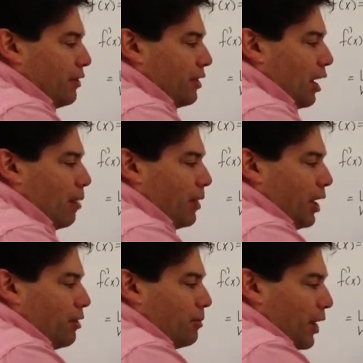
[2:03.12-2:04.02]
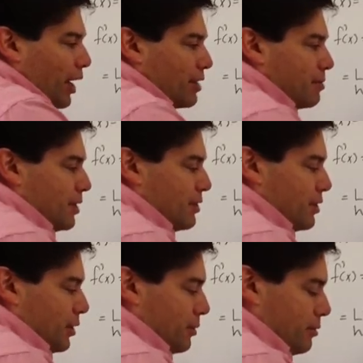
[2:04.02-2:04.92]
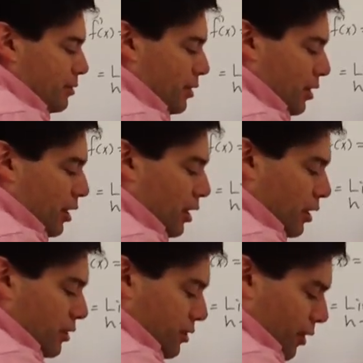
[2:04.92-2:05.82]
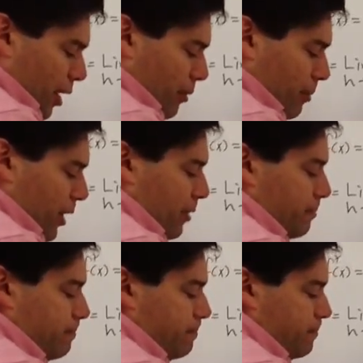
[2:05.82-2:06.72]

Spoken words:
and denominator by x plus 2. So that would be